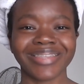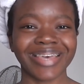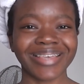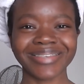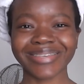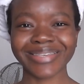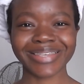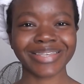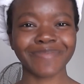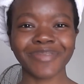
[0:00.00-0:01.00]
that is
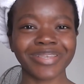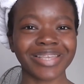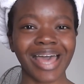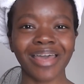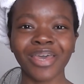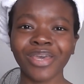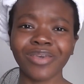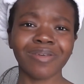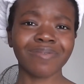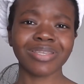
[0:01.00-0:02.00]
just as simple as that. You don't